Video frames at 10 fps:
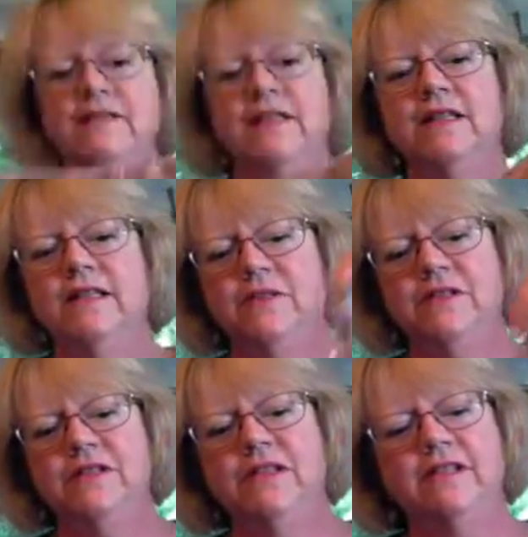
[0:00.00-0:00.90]
And that
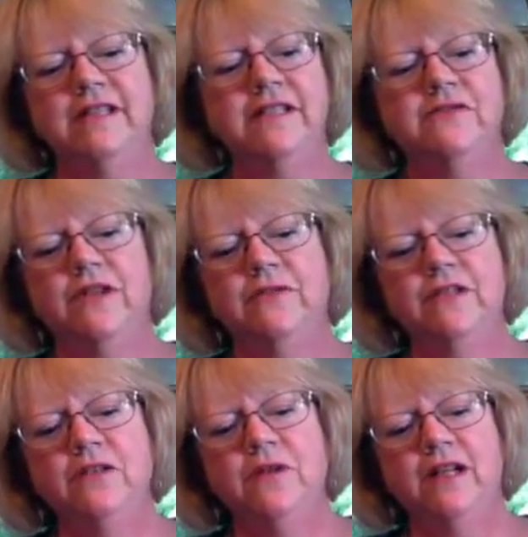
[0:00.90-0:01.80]
one's done. These fit
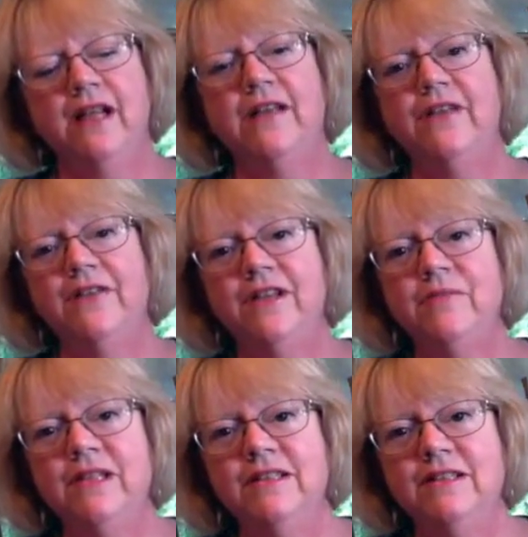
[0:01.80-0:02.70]
really well. I thought they'd
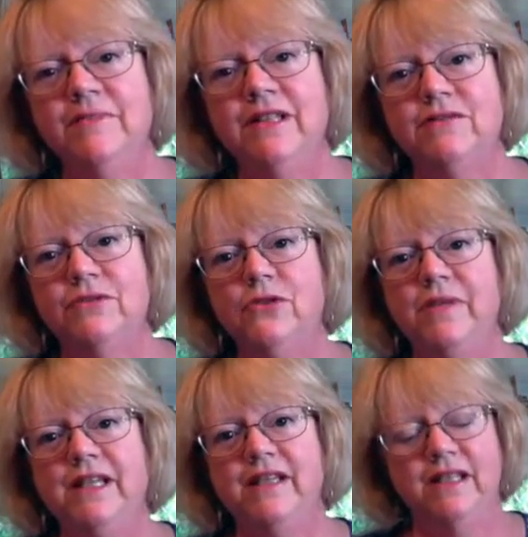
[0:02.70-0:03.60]
be a little bit
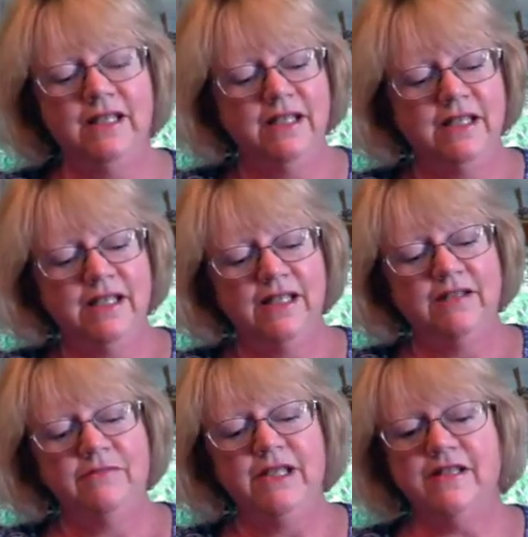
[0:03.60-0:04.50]
roomy
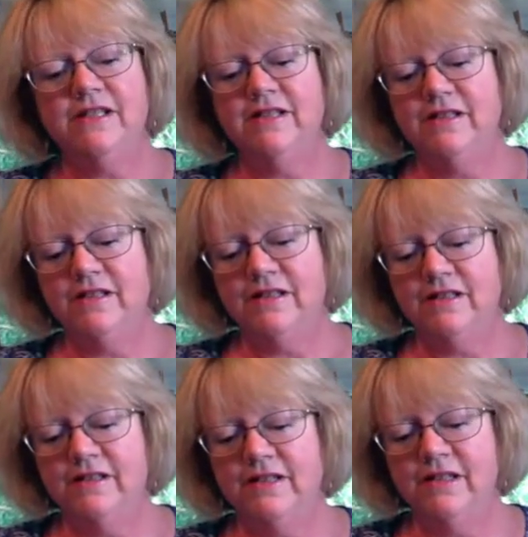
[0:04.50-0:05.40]
because
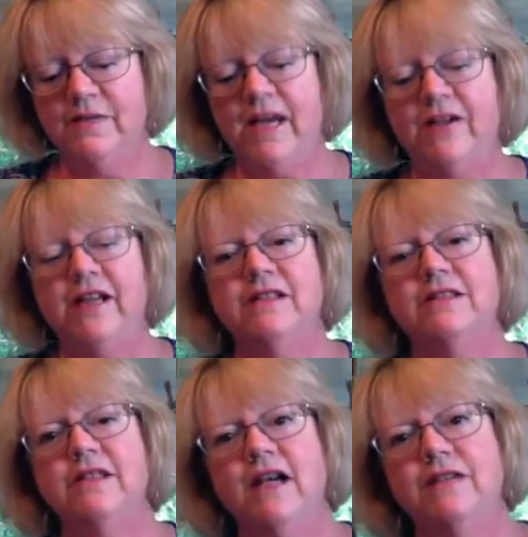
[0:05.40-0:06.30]
this pattern has a
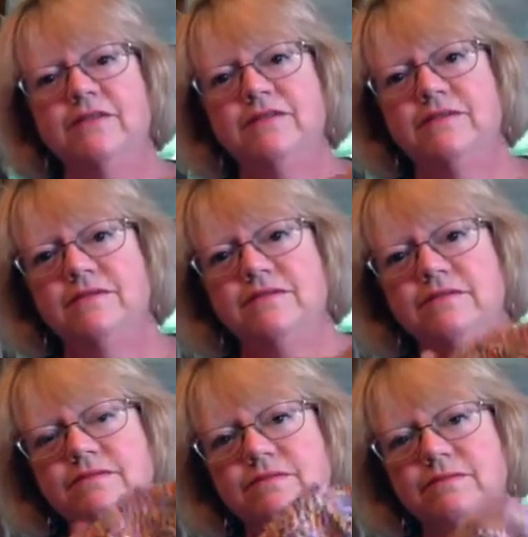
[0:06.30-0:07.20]
lot of
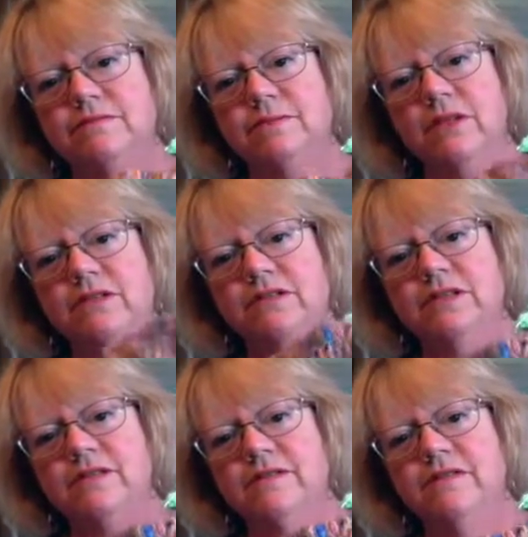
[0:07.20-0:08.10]

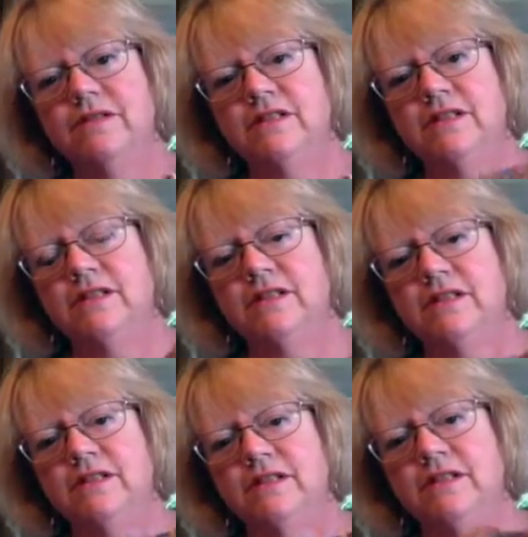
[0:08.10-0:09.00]
pearls.
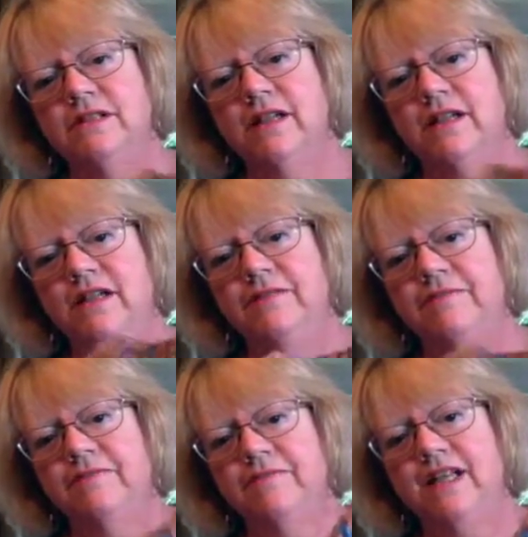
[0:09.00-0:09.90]

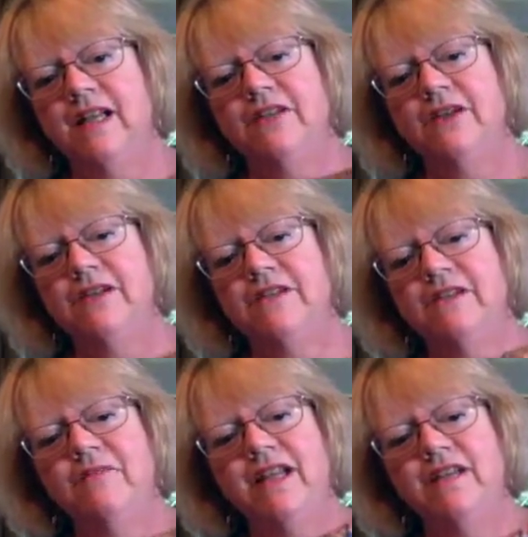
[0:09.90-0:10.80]
And I thought it made